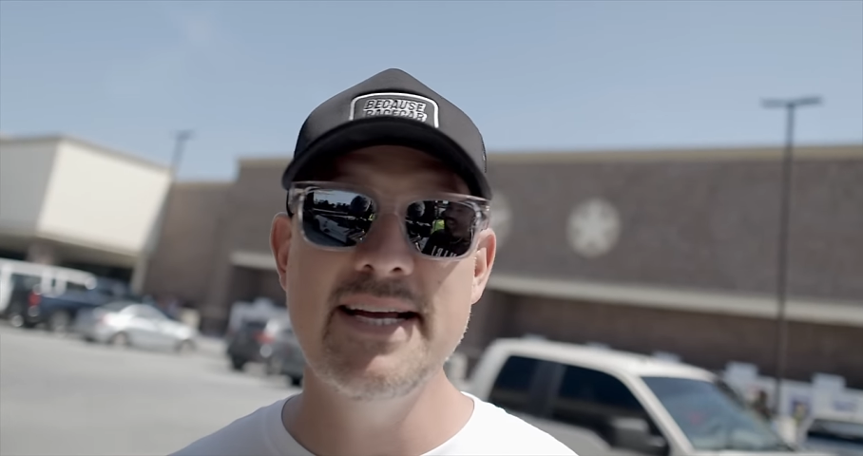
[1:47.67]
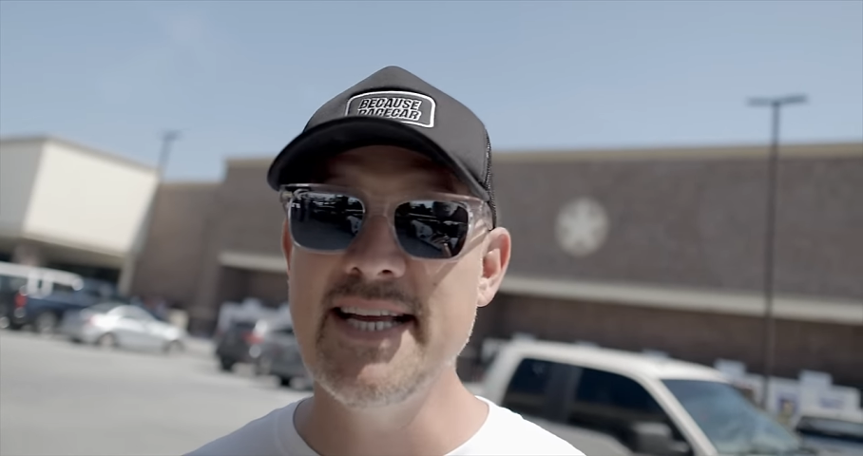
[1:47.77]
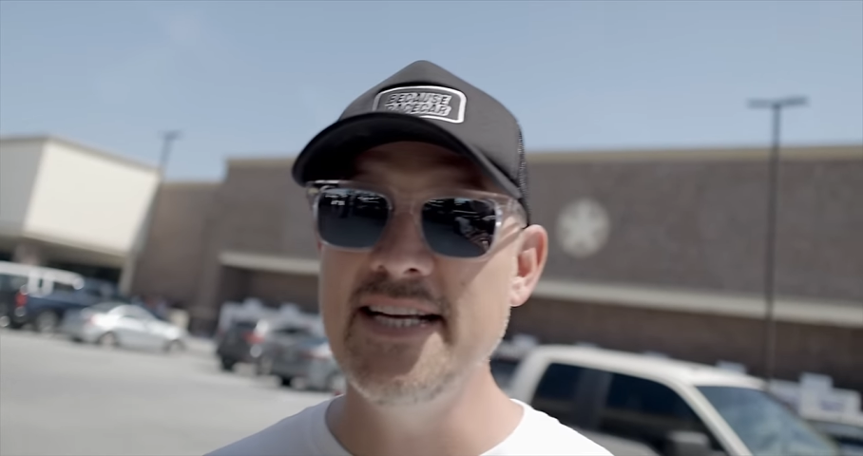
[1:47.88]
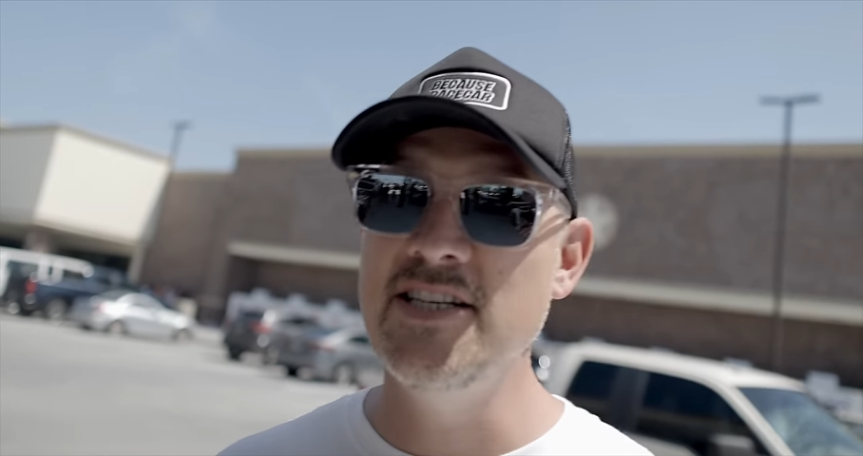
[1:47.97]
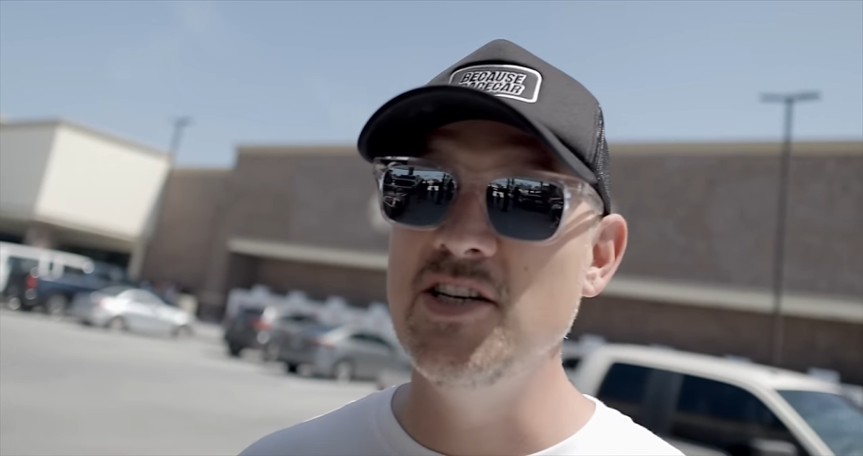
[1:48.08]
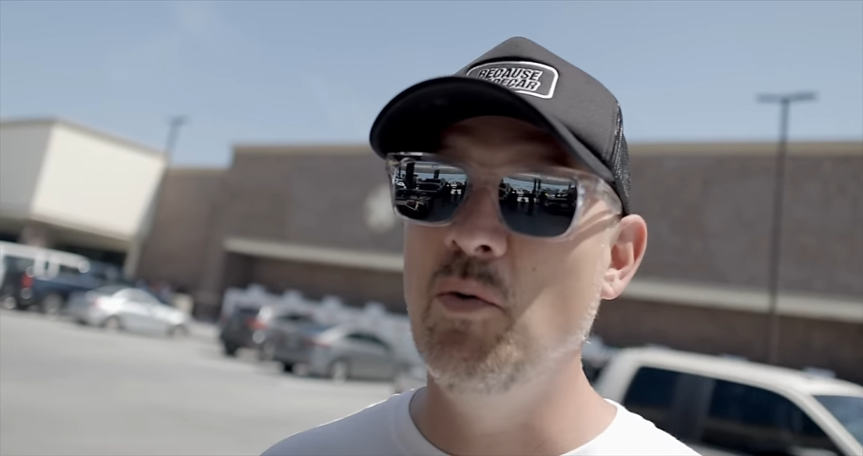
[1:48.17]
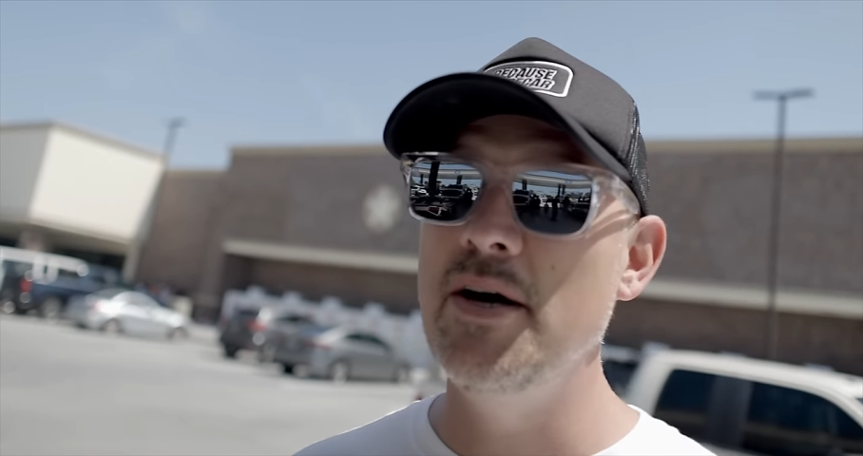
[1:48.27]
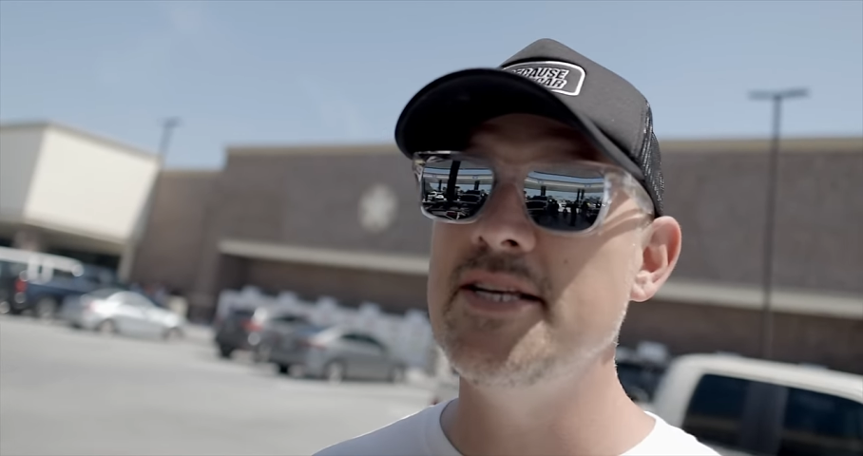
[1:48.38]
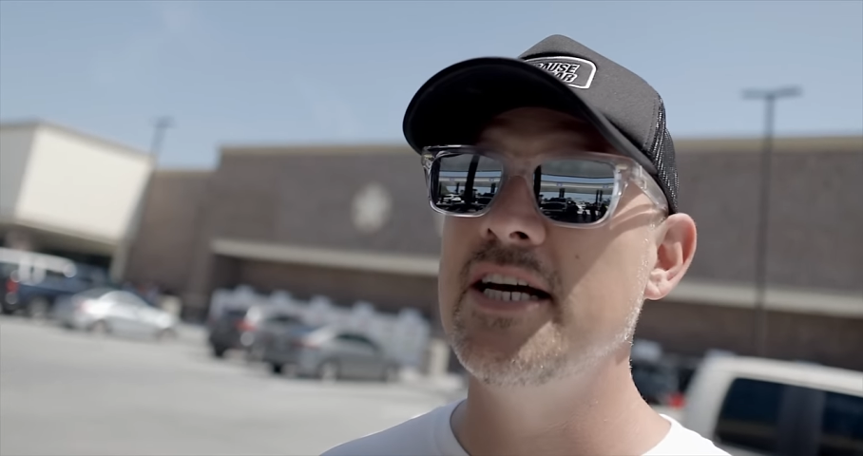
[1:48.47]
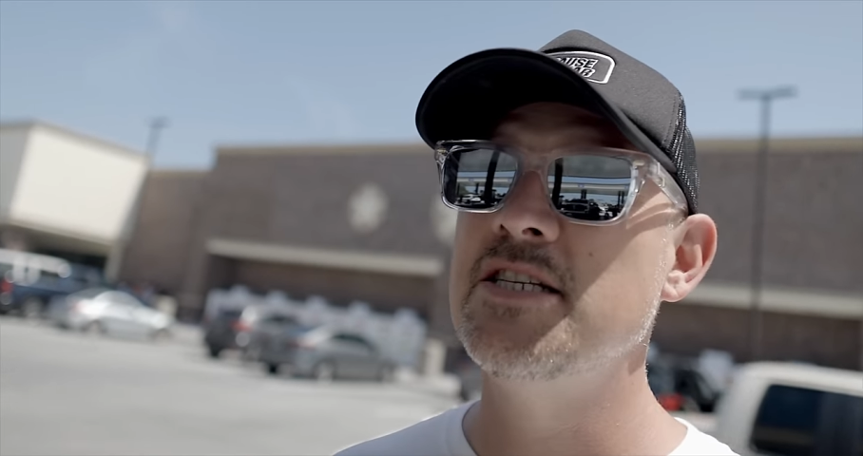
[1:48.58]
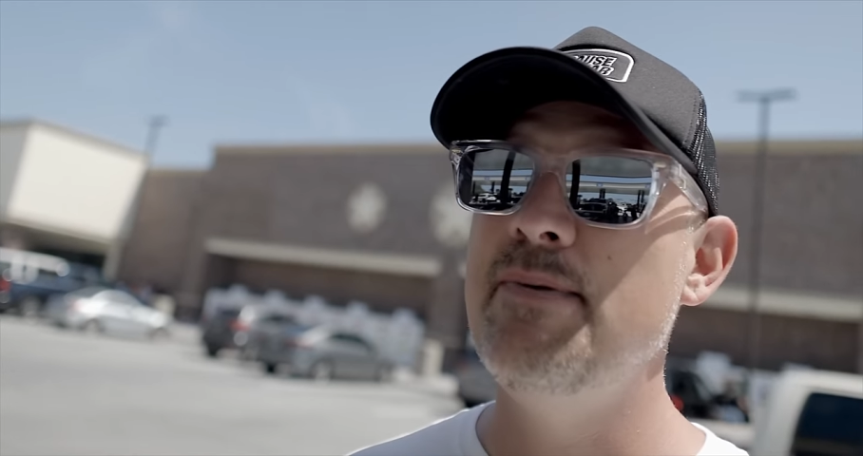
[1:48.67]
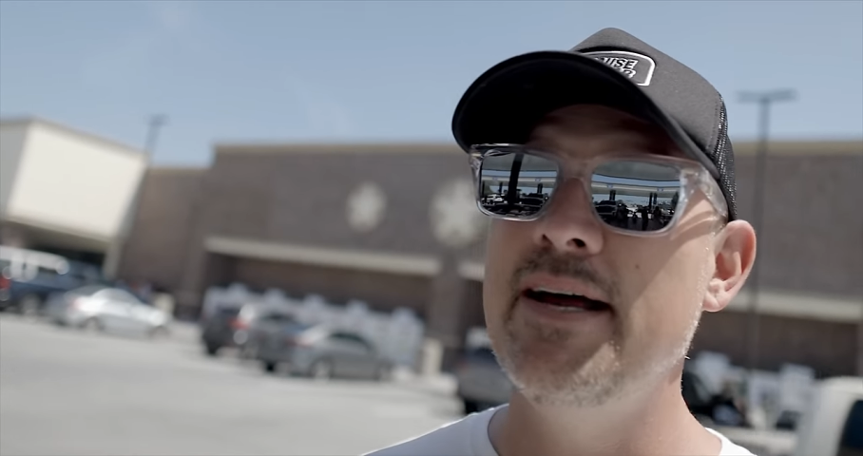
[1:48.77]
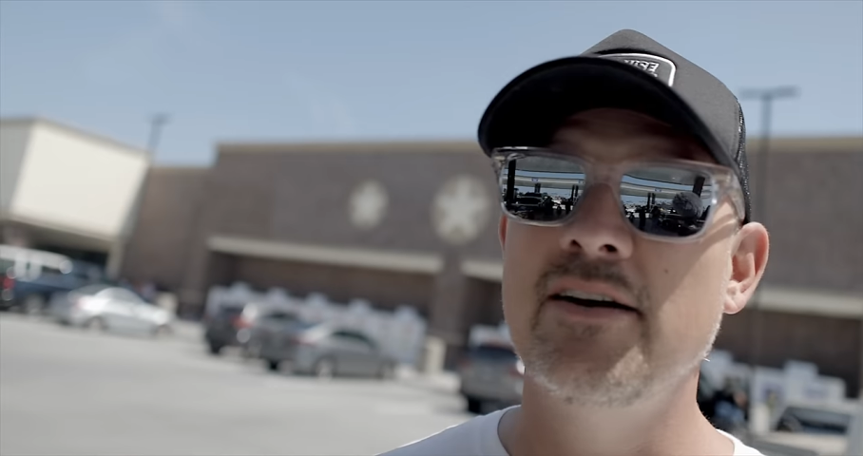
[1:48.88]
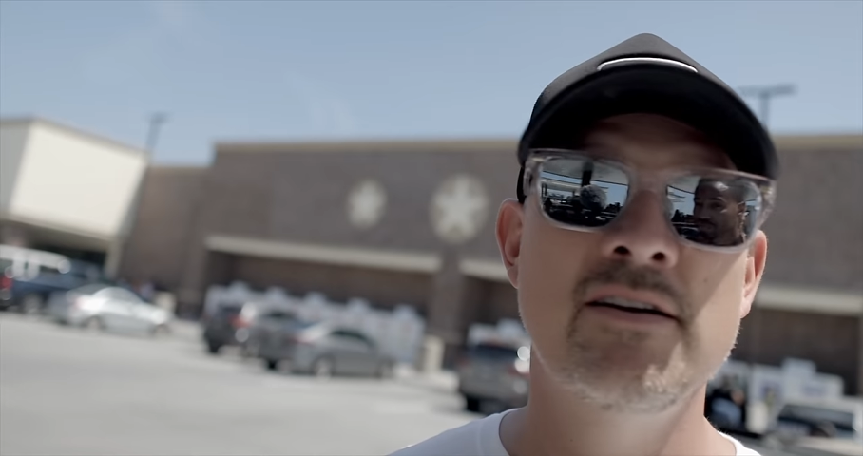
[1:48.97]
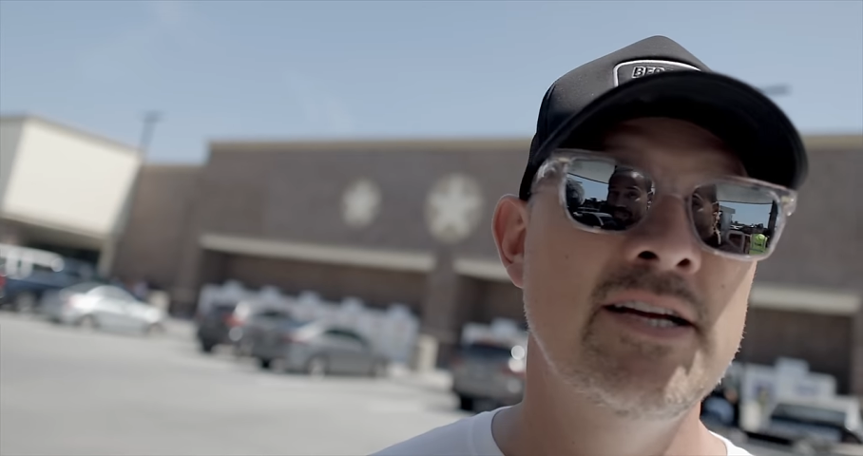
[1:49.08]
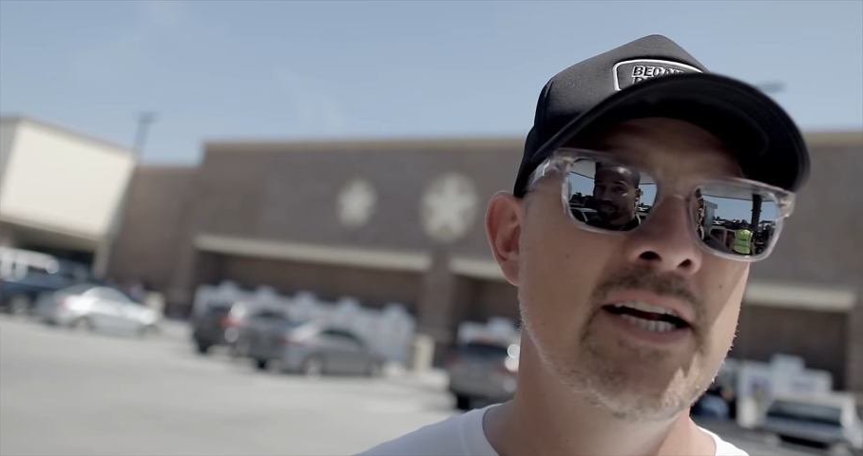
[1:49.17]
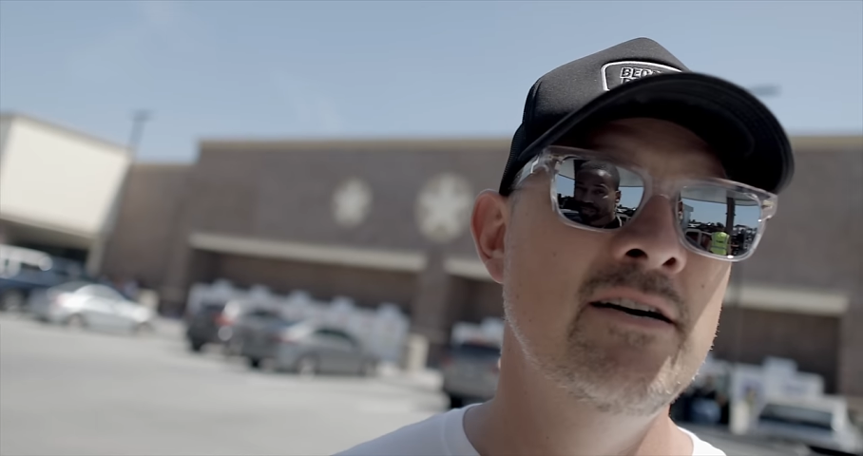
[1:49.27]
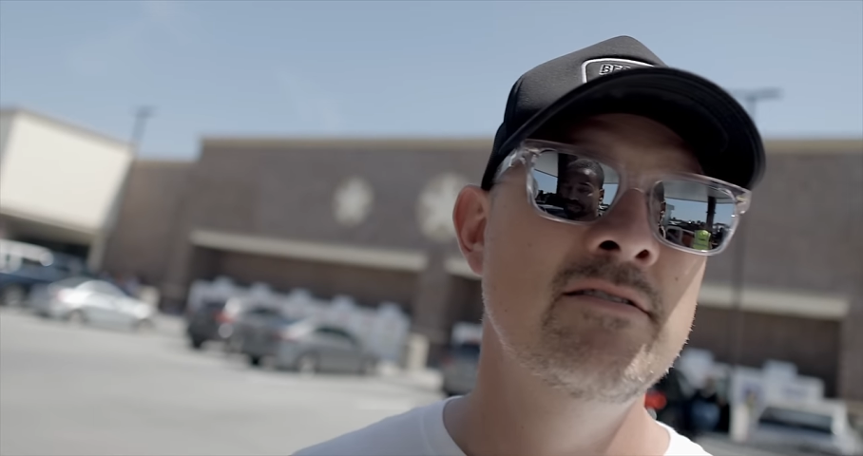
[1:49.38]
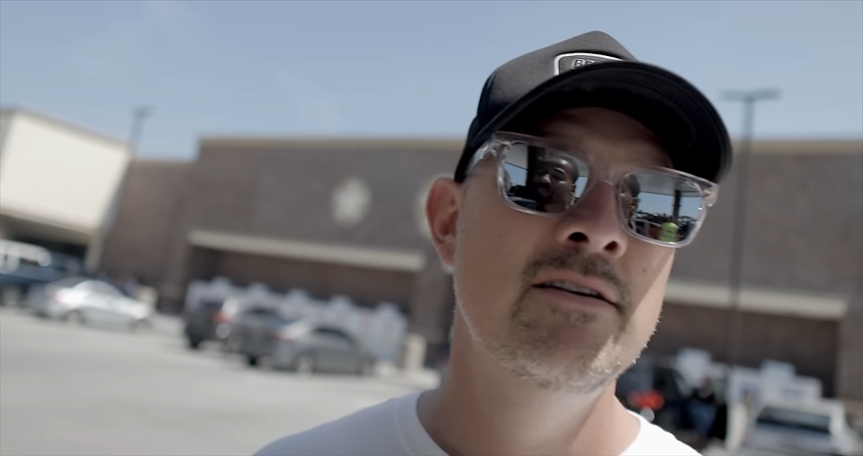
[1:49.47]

pay attention to what does better, you know?